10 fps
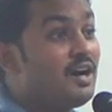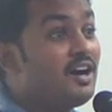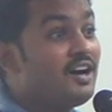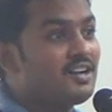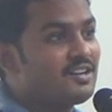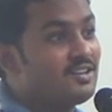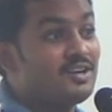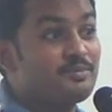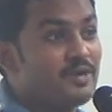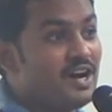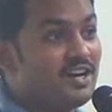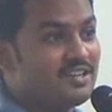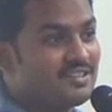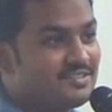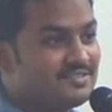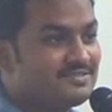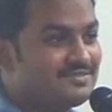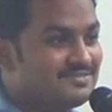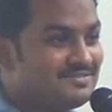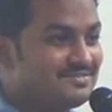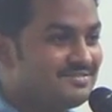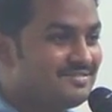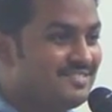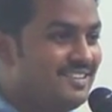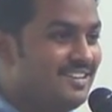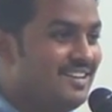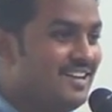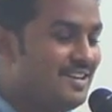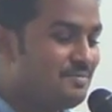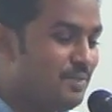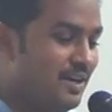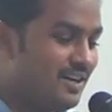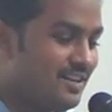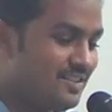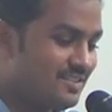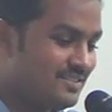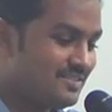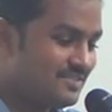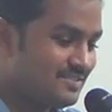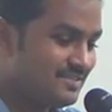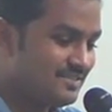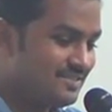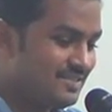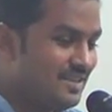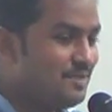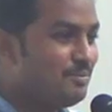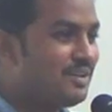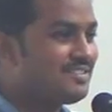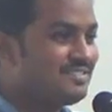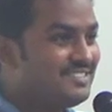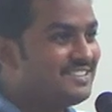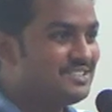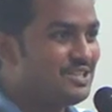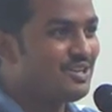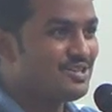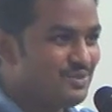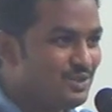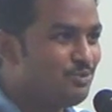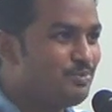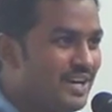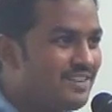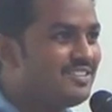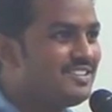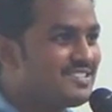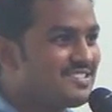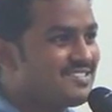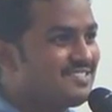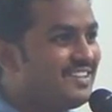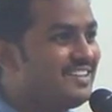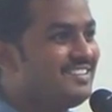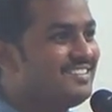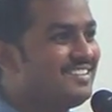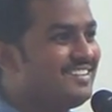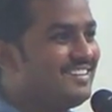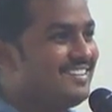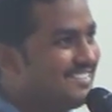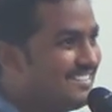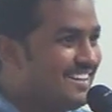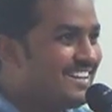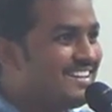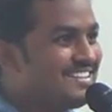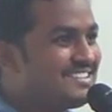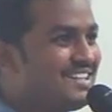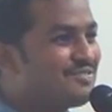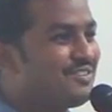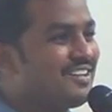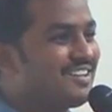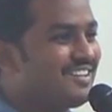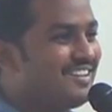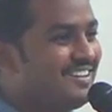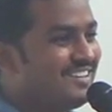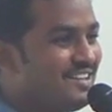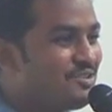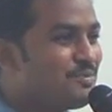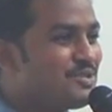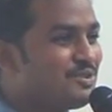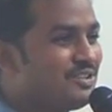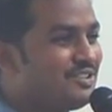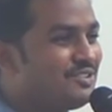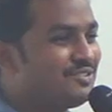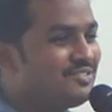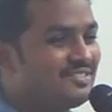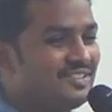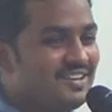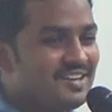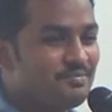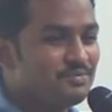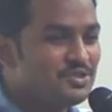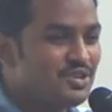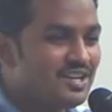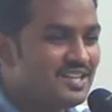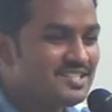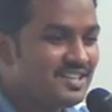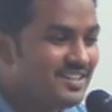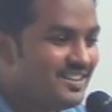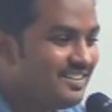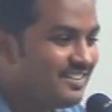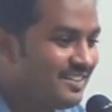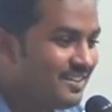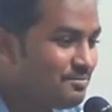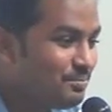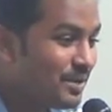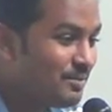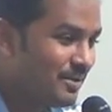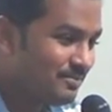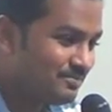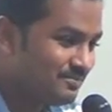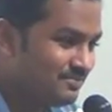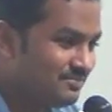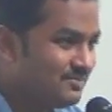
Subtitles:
Par, not pyar. At par. But shareholders will do pyar with this. Why? They are getting share for 10 rupees only, no? Company is not asking any premium.